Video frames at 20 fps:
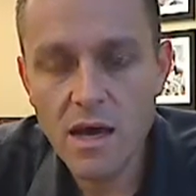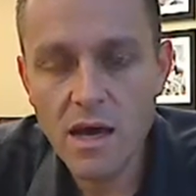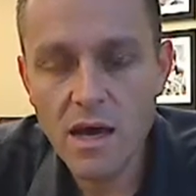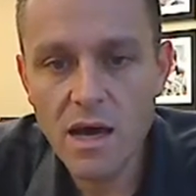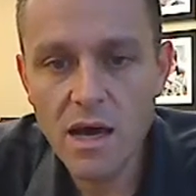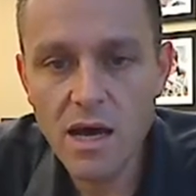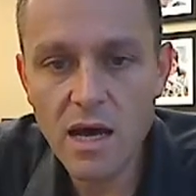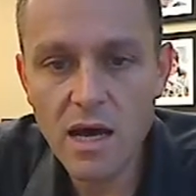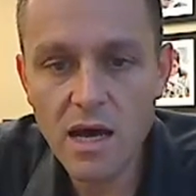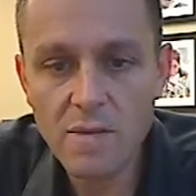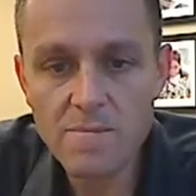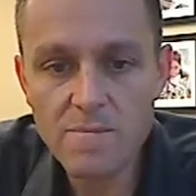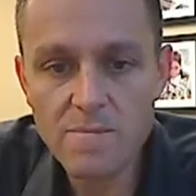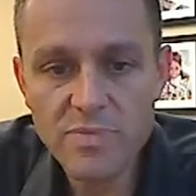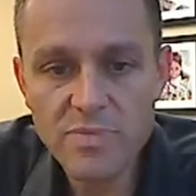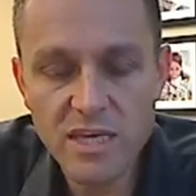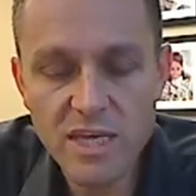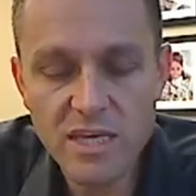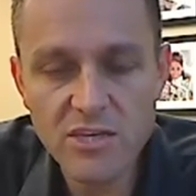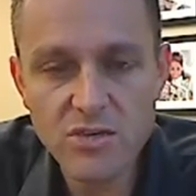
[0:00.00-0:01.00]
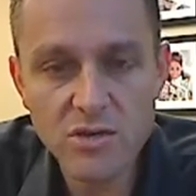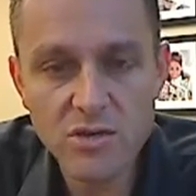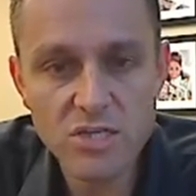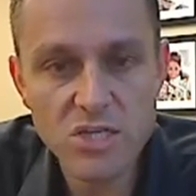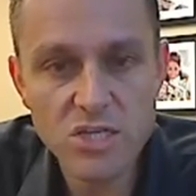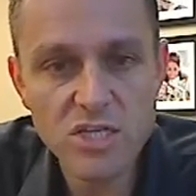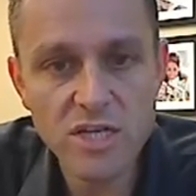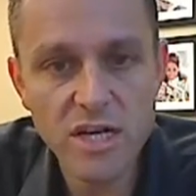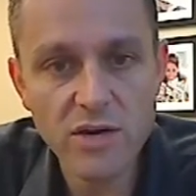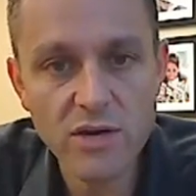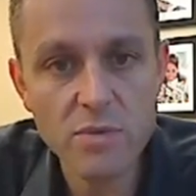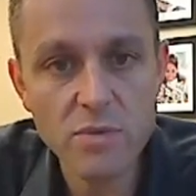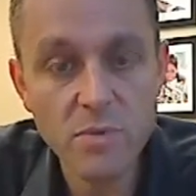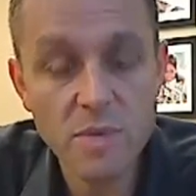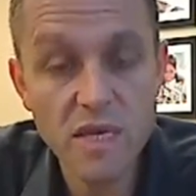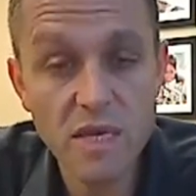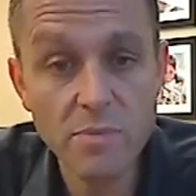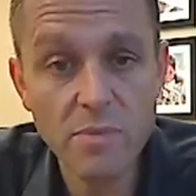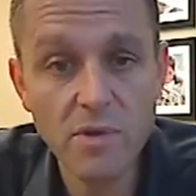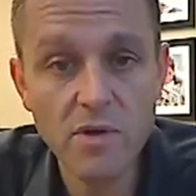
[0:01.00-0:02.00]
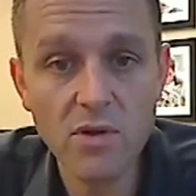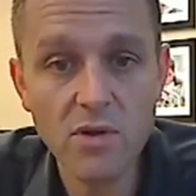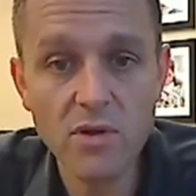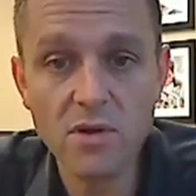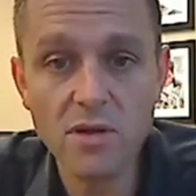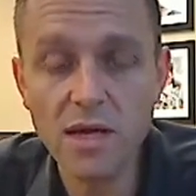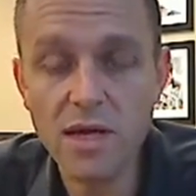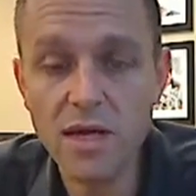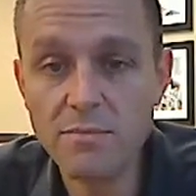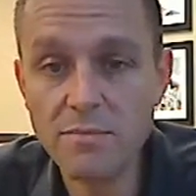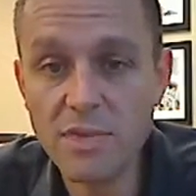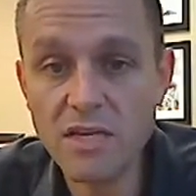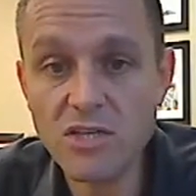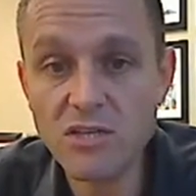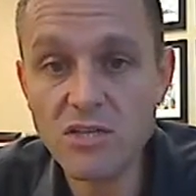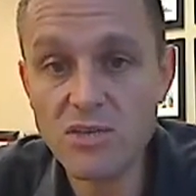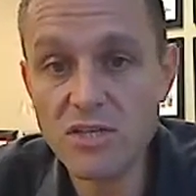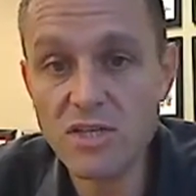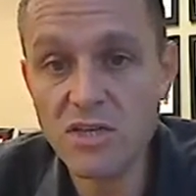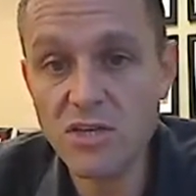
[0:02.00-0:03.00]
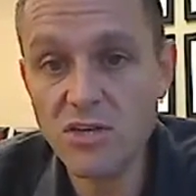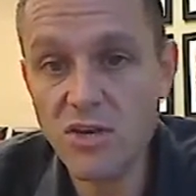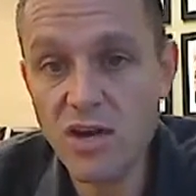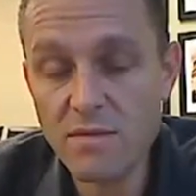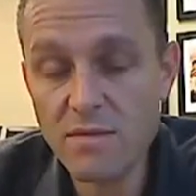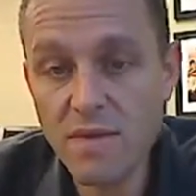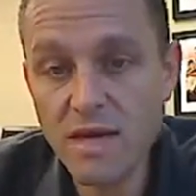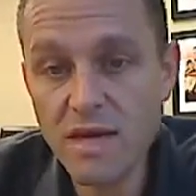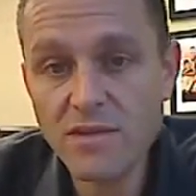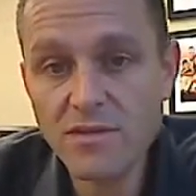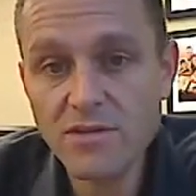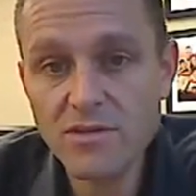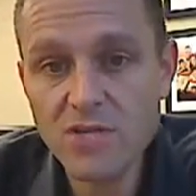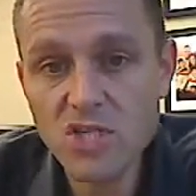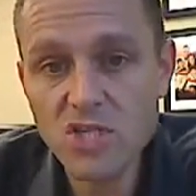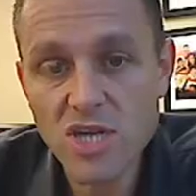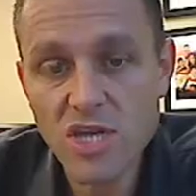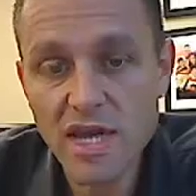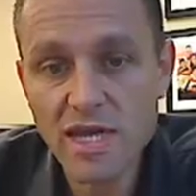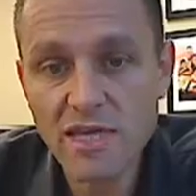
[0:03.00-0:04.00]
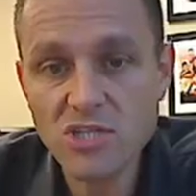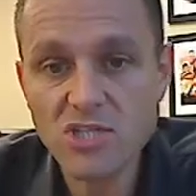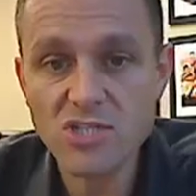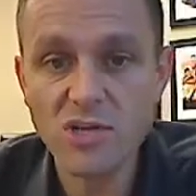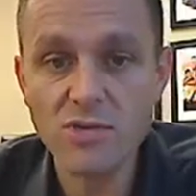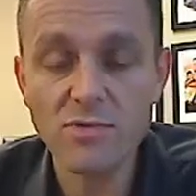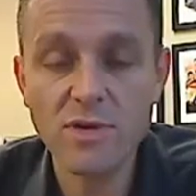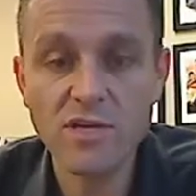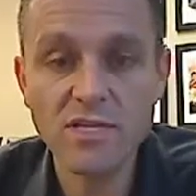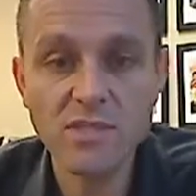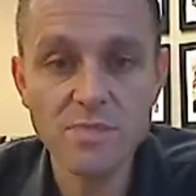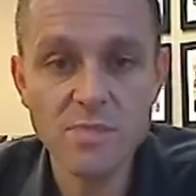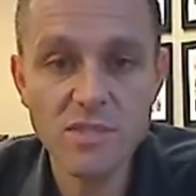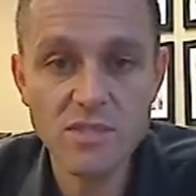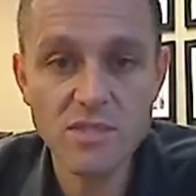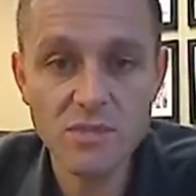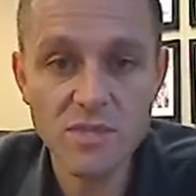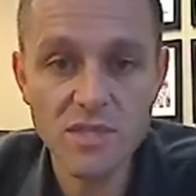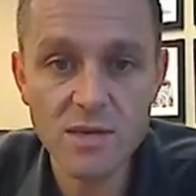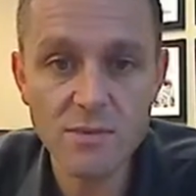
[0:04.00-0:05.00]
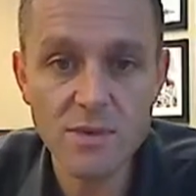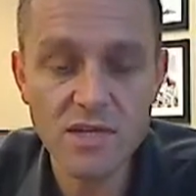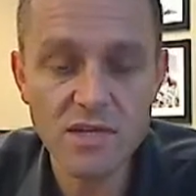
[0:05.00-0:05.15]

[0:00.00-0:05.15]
That you can share with people, make sure that they know how to make their shake, share recipes with them.